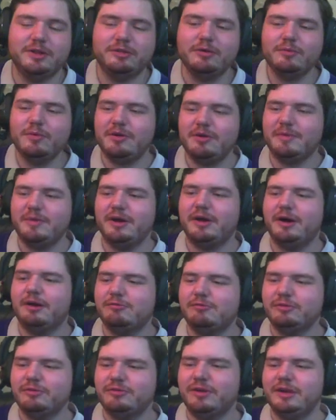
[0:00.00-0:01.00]
don't worry, mate. I
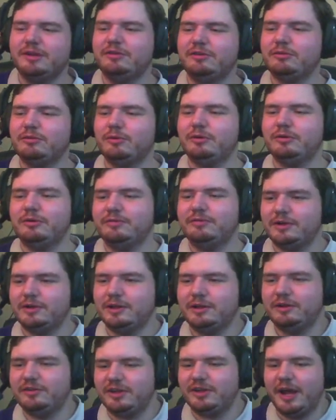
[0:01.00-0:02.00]
rotated the squad for the
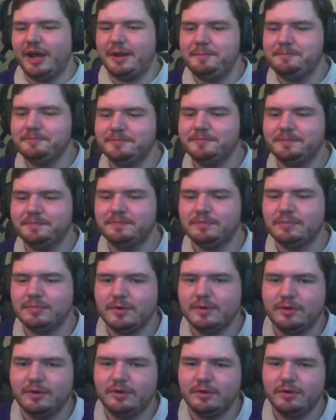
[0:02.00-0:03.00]
last game.
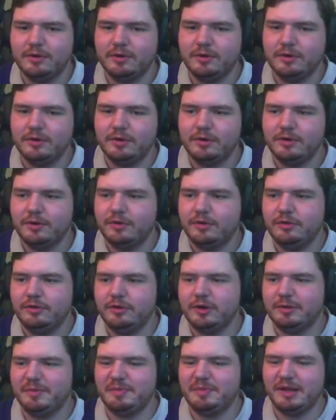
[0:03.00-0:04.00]

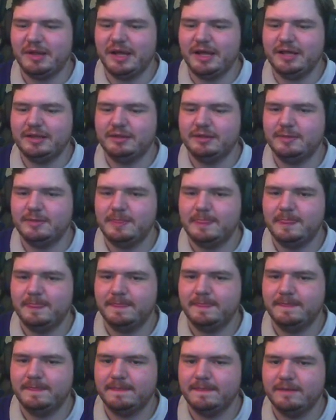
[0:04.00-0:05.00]
You're going to be playing.
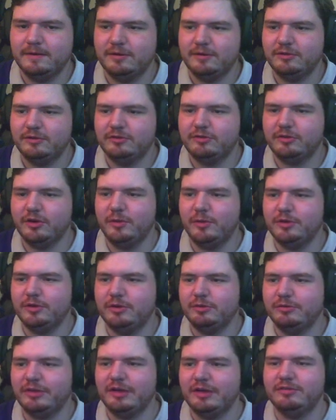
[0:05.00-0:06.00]
So are
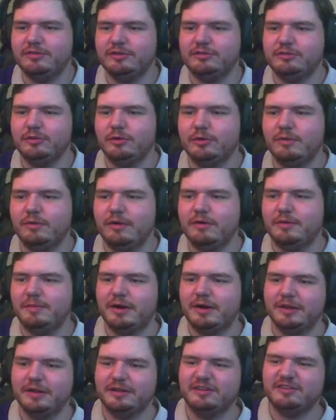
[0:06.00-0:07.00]
you, Davis. Do not worry
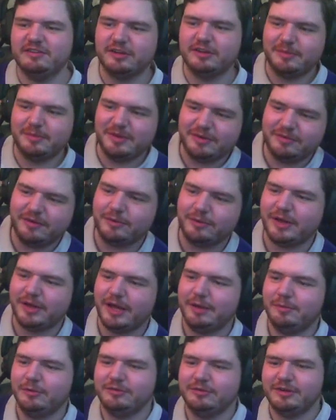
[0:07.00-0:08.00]
about it. This is going to be the final
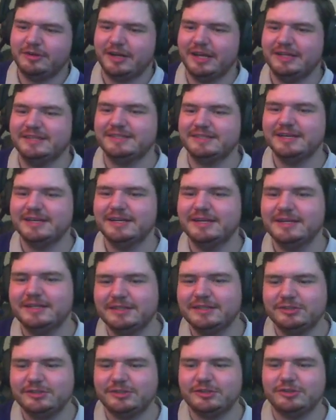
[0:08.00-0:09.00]
game on today's
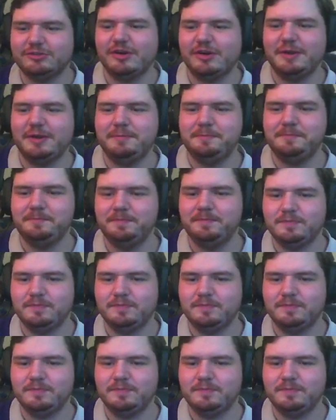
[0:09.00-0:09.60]
stream